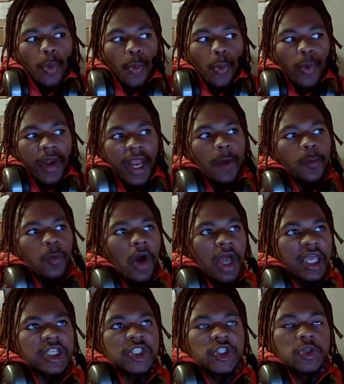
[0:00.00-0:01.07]
When I walk
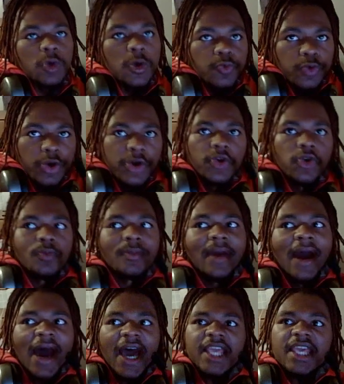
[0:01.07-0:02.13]
into a room,
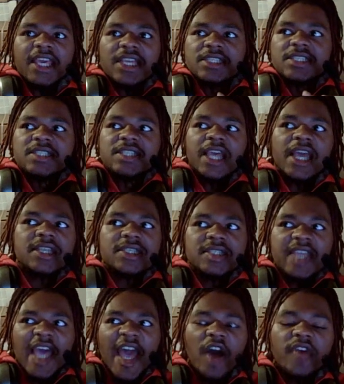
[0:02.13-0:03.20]
I can sense
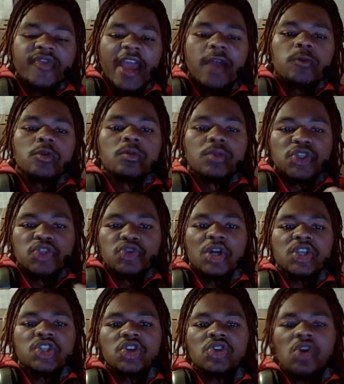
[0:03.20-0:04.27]
how that room is
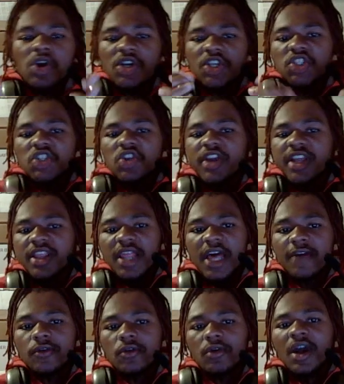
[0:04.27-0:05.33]
structured on a certain
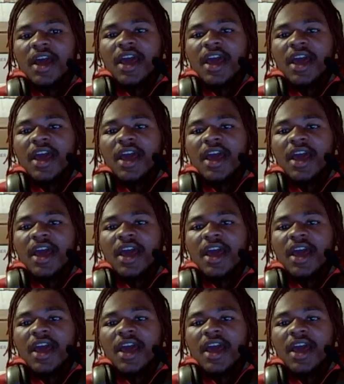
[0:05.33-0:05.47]
level.